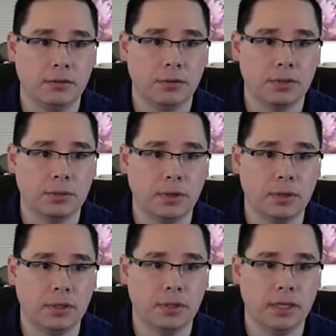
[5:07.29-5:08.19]
for small
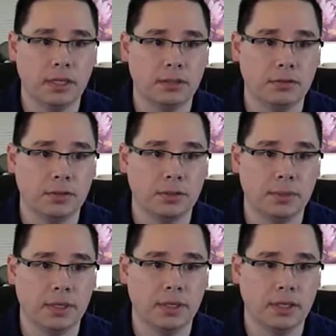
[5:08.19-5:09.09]
blind as a forced
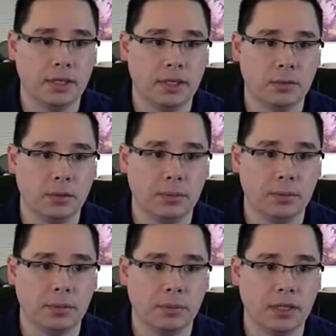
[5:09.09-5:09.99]
bet and 1
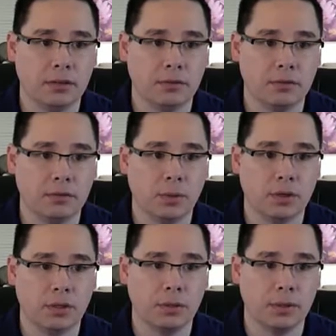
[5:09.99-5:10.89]
big blind
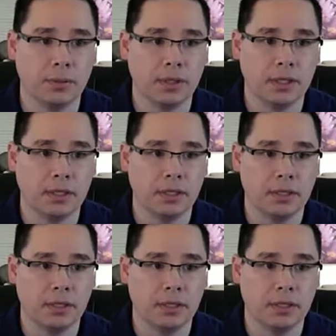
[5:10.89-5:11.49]
for the big blind.